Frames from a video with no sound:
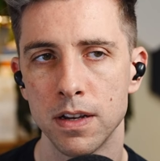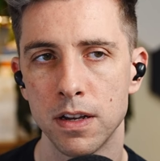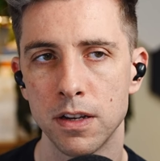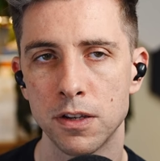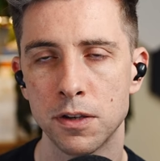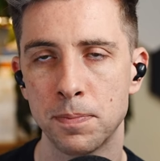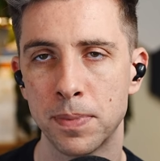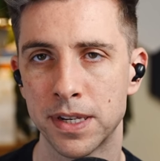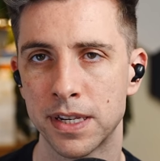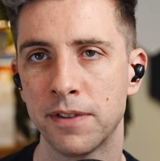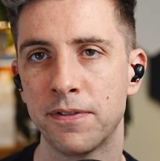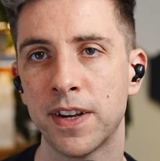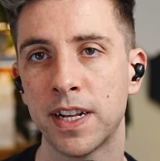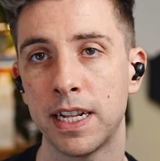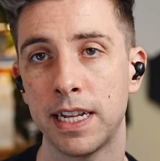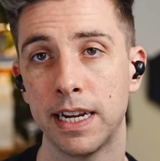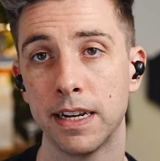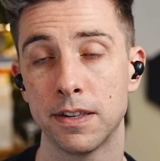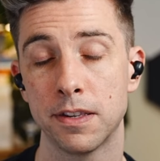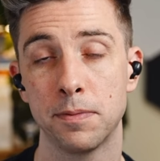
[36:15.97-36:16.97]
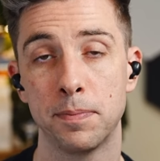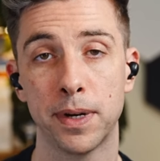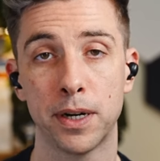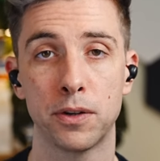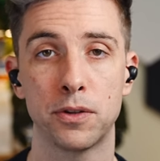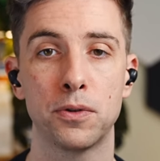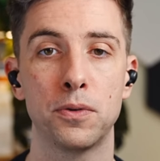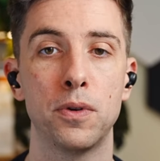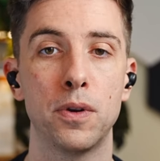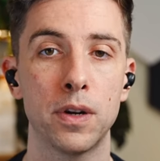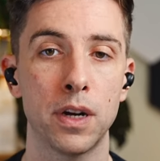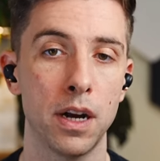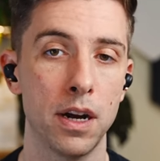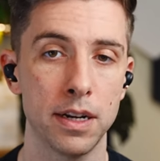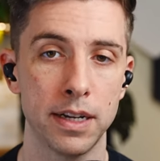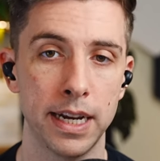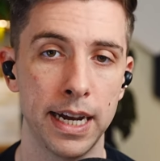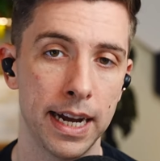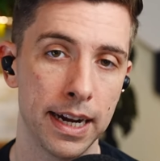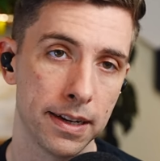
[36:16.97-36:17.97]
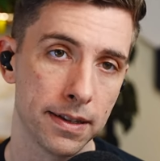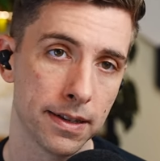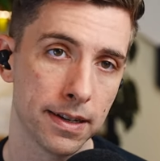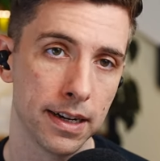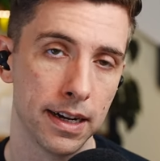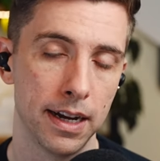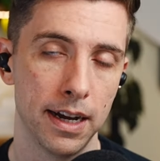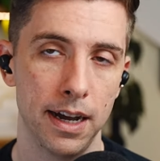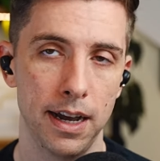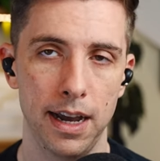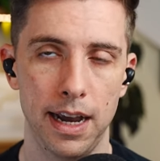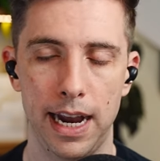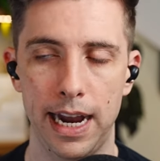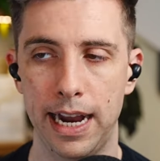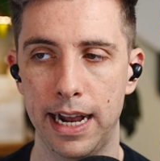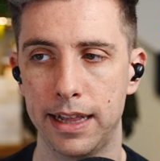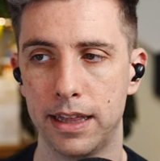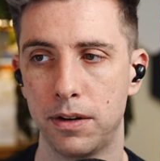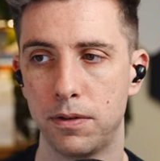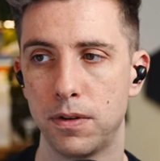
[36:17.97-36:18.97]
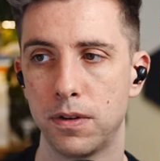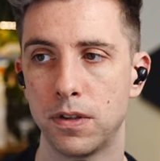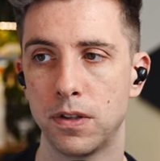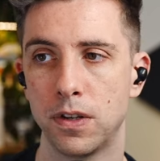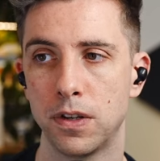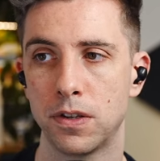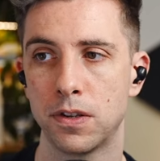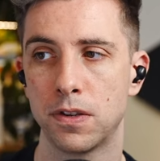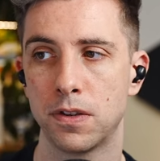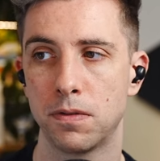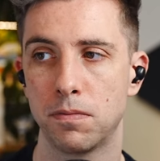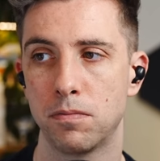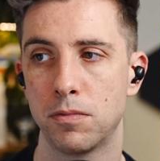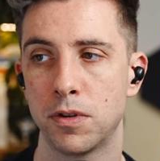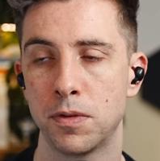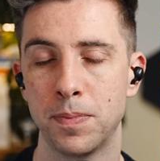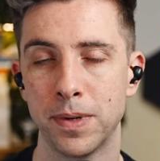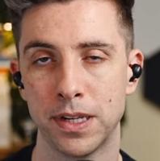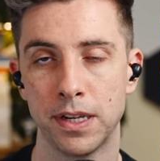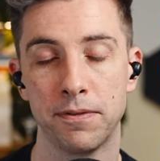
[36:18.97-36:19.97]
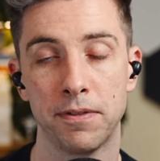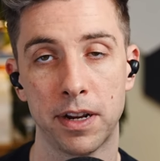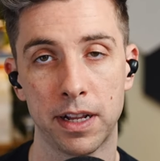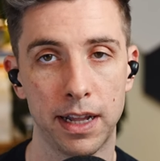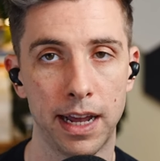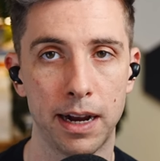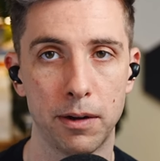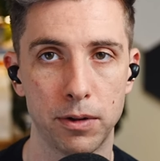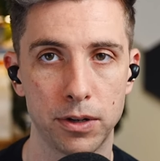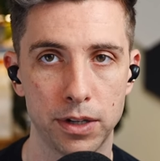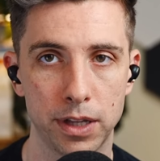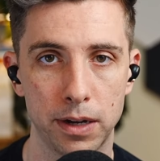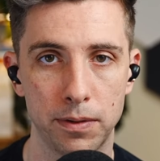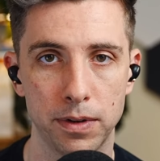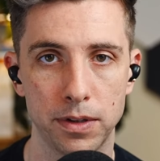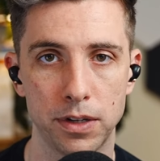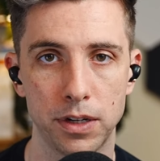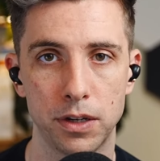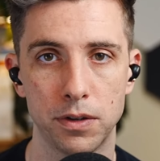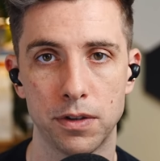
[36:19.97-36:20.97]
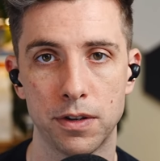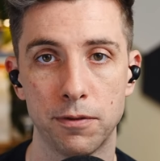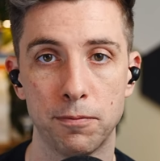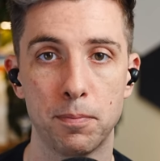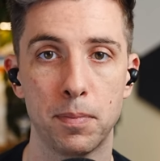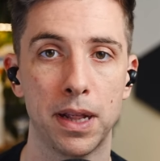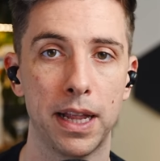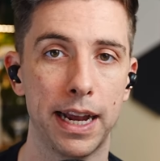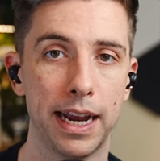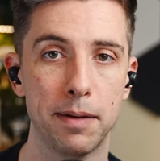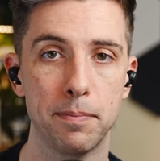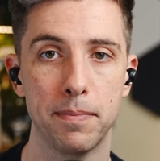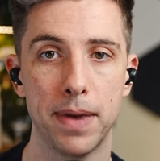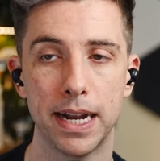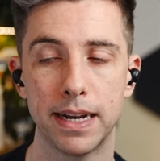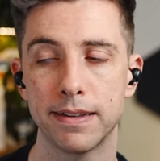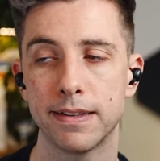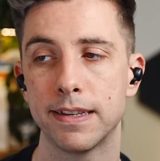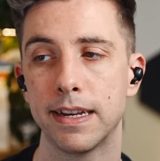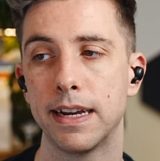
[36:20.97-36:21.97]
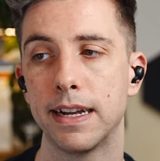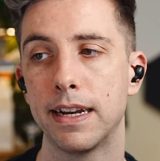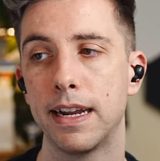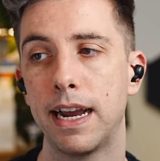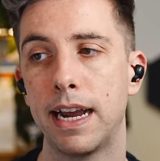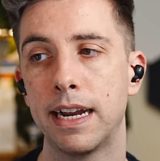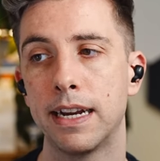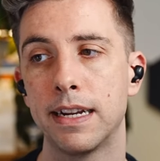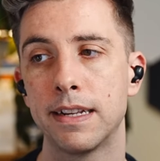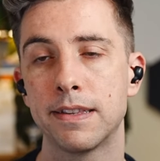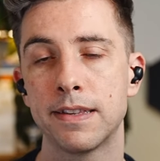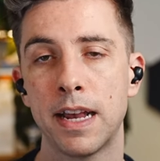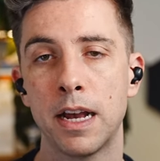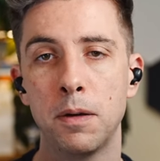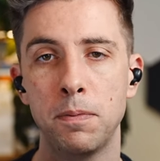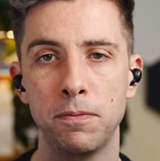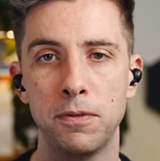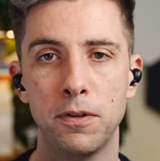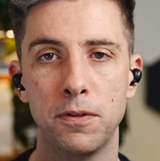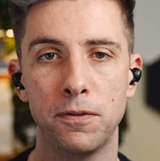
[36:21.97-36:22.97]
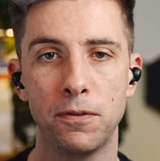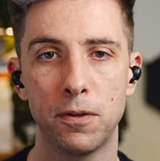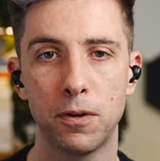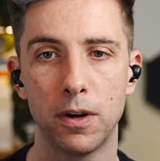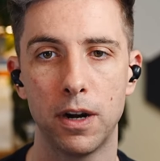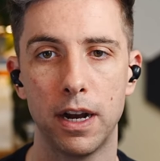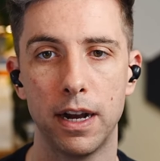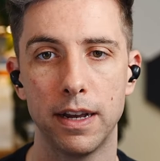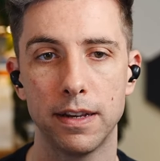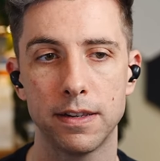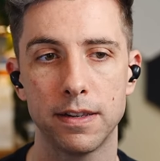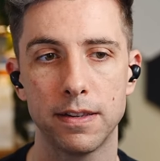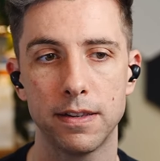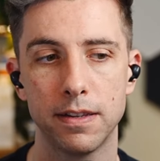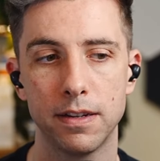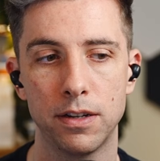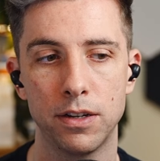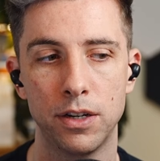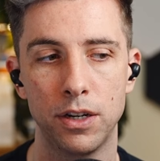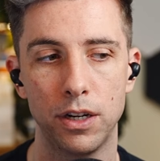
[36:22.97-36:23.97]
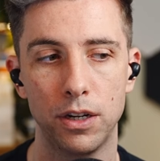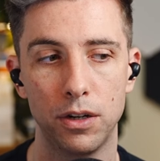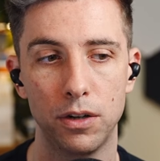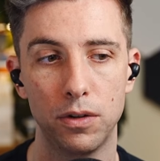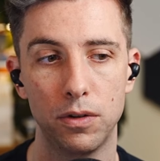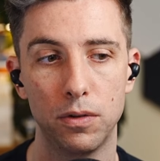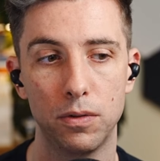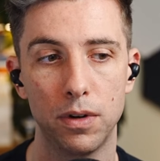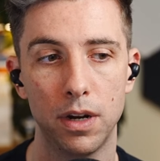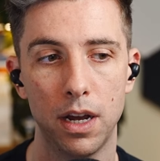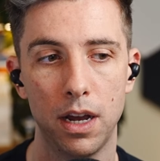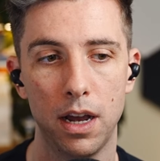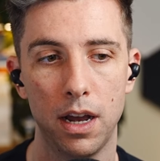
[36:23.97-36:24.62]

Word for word: specifically a spiritual context. And there was this specific language that was used of plant medicine. And it's helpful for us to